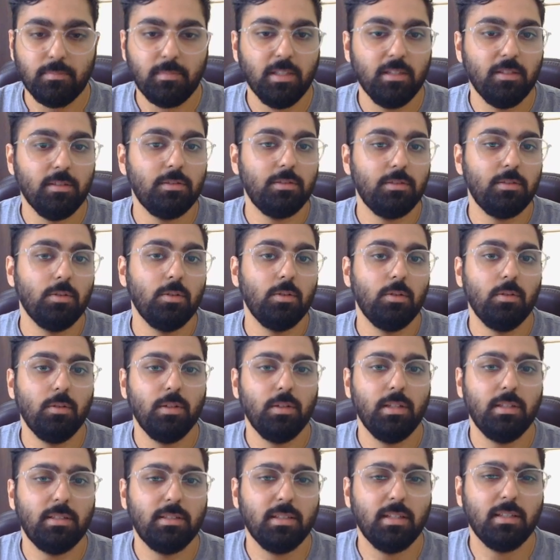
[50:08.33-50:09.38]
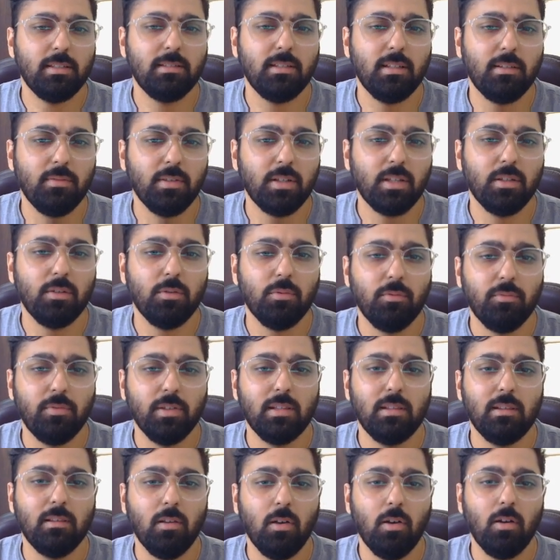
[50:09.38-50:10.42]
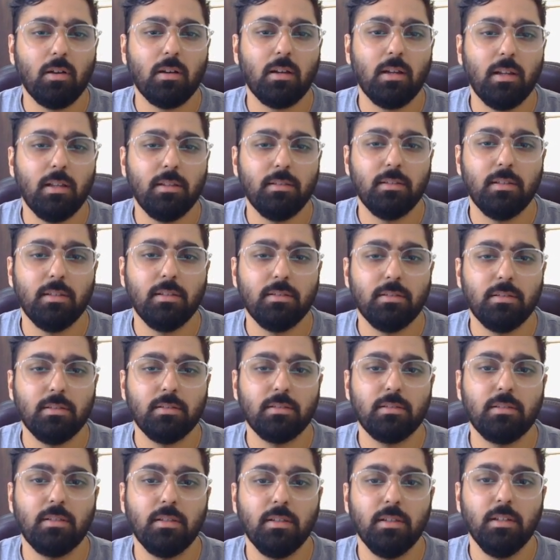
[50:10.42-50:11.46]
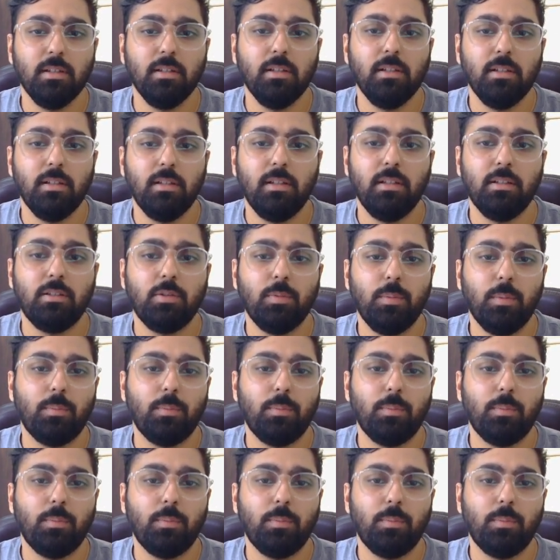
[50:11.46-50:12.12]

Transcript: So it says that we can do with lock, and then just needs to be